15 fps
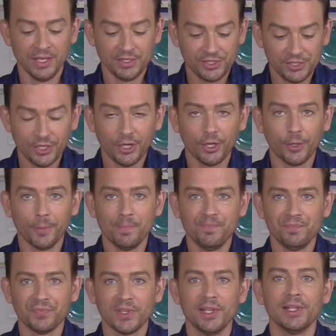So
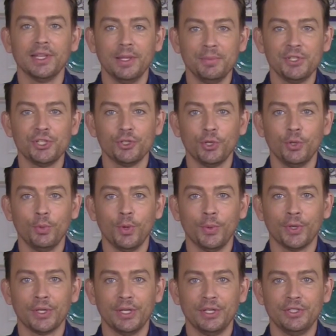let me show you what
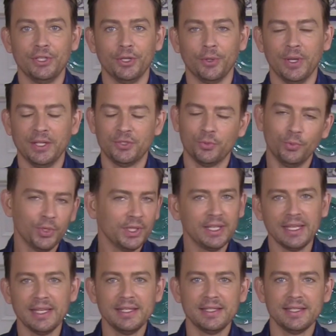we're going to do. It's really
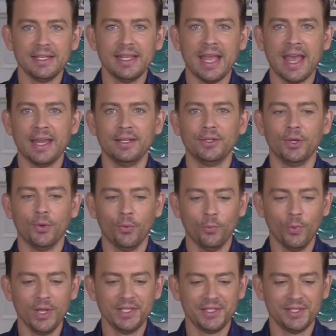easy, and
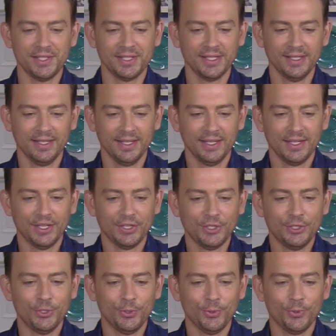once
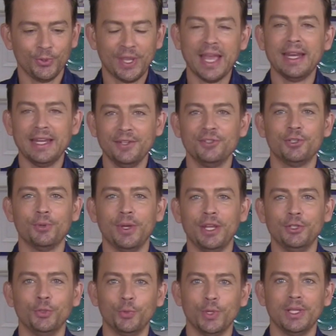you get into it
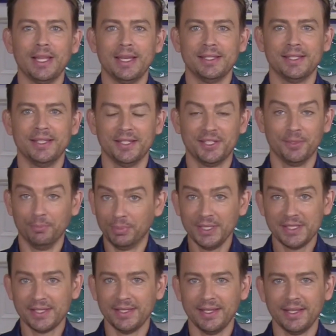and you realize the
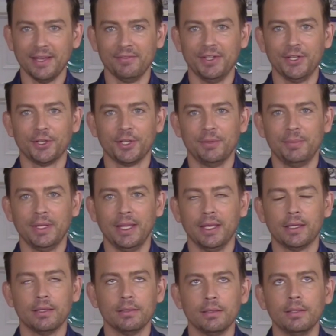simplicity of it, you're going to be
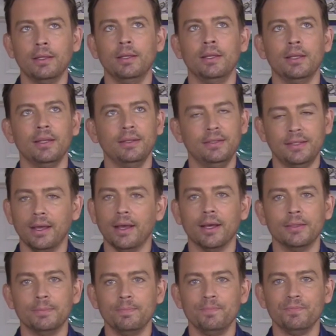like, duh.